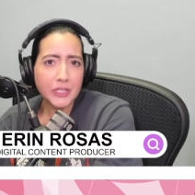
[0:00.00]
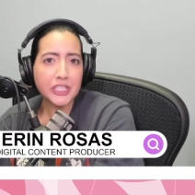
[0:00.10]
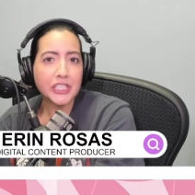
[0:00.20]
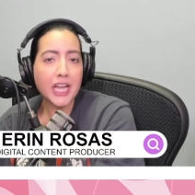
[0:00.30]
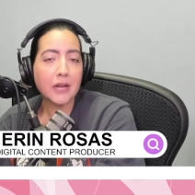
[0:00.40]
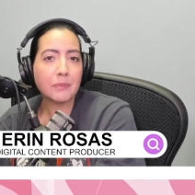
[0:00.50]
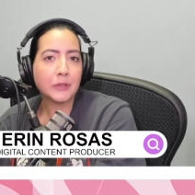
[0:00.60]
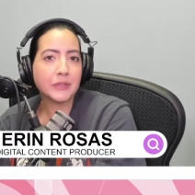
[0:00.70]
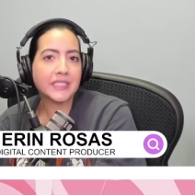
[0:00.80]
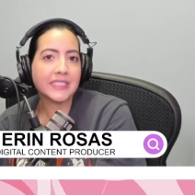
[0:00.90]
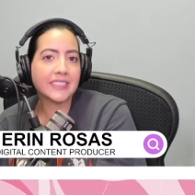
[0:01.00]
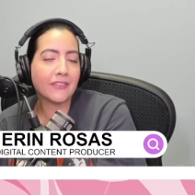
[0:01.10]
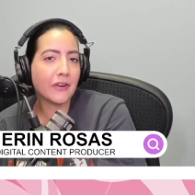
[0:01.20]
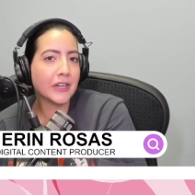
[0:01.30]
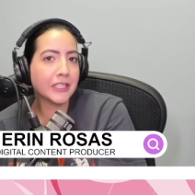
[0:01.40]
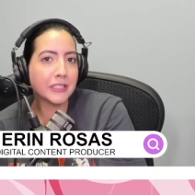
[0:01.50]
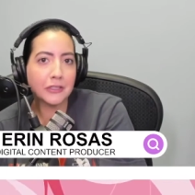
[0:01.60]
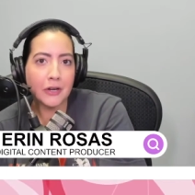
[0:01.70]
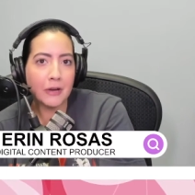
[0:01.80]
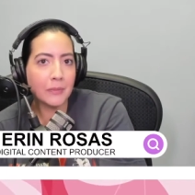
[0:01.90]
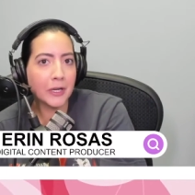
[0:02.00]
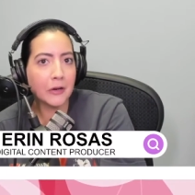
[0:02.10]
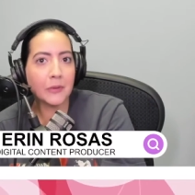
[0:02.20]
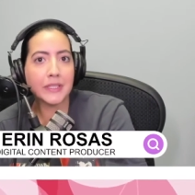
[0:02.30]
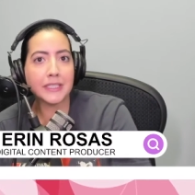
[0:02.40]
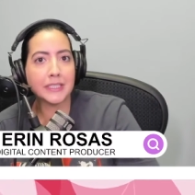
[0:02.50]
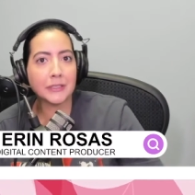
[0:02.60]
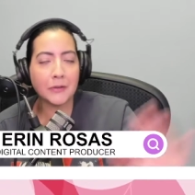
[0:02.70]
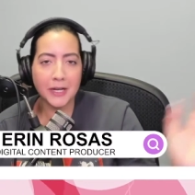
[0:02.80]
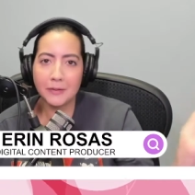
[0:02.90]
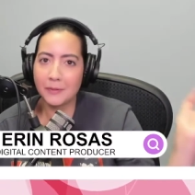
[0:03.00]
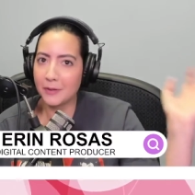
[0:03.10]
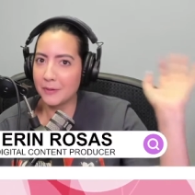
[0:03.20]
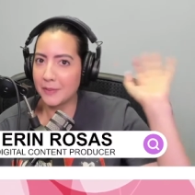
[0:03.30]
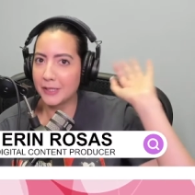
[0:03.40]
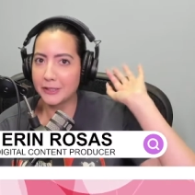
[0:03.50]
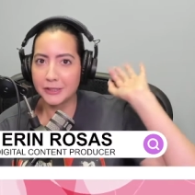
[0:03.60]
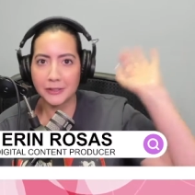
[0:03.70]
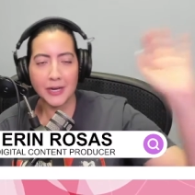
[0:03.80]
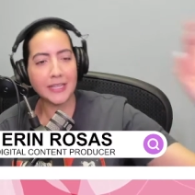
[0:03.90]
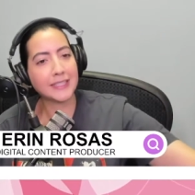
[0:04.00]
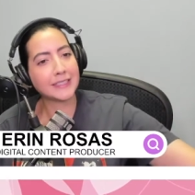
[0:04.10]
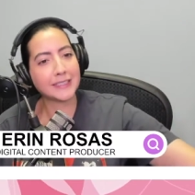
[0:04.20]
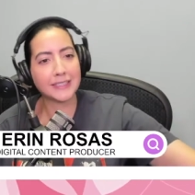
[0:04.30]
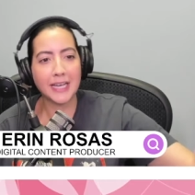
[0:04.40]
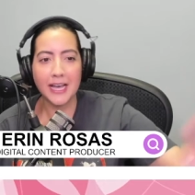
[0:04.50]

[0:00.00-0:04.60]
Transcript: and she had posted stuff on Instagram like, "Oh, this is incredible! Our marriage is great. This is